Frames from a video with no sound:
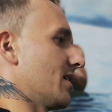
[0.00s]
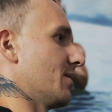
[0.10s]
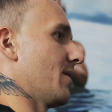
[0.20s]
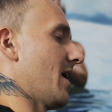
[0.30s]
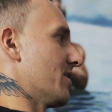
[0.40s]
thinking
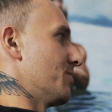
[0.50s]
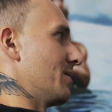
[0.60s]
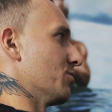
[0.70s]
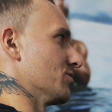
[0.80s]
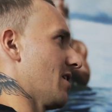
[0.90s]
about other
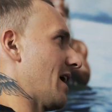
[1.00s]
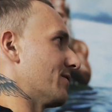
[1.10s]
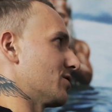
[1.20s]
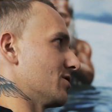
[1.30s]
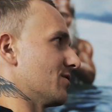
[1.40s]
people's
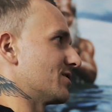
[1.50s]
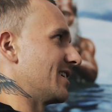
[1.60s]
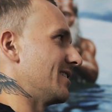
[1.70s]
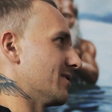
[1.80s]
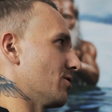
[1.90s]
lives because you've
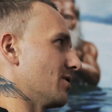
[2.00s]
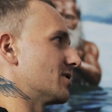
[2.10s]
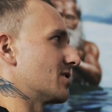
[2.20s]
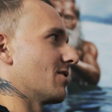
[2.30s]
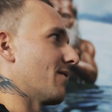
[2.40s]
seen it on your
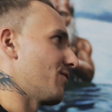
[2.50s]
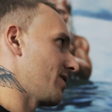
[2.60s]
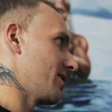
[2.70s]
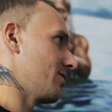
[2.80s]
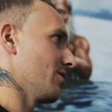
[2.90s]
Instagram
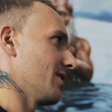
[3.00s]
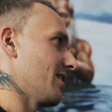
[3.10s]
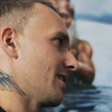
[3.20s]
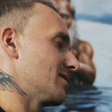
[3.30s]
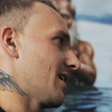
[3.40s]
feed earlier
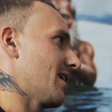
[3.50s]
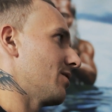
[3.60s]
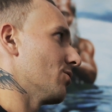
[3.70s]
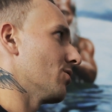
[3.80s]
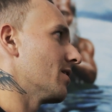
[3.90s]
that
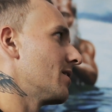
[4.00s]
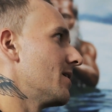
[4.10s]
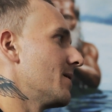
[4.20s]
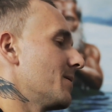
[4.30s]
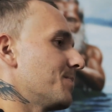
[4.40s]
day, or
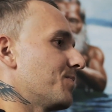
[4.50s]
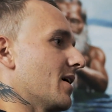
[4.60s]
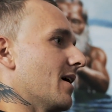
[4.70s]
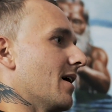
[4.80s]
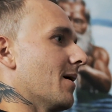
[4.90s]

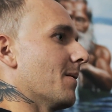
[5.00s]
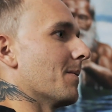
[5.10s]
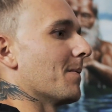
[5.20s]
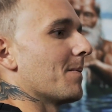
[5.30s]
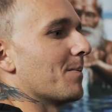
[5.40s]

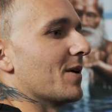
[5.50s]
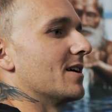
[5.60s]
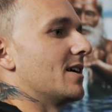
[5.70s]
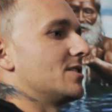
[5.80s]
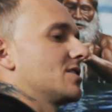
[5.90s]
but
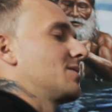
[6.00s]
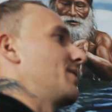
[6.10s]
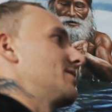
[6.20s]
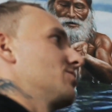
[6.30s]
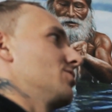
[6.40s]
it just
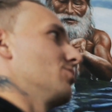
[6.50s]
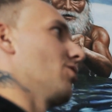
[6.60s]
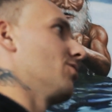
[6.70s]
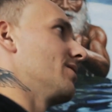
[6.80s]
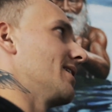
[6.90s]
depends on your
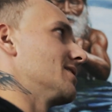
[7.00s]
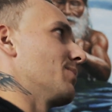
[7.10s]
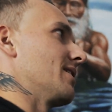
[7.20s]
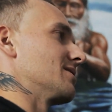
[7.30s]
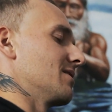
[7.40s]
own
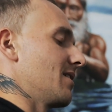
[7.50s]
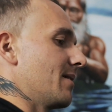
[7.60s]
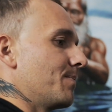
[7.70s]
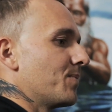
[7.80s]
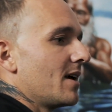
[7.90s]
headspace.
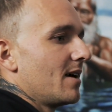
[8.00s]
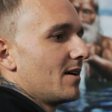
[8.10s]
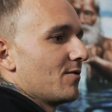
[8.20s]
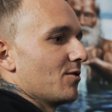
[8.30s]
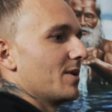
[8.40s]
And
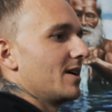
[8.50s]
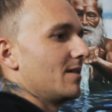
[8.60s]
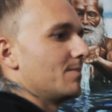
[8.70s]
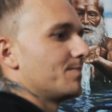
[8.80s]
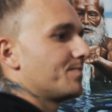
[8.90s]
for
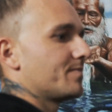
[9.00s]
me,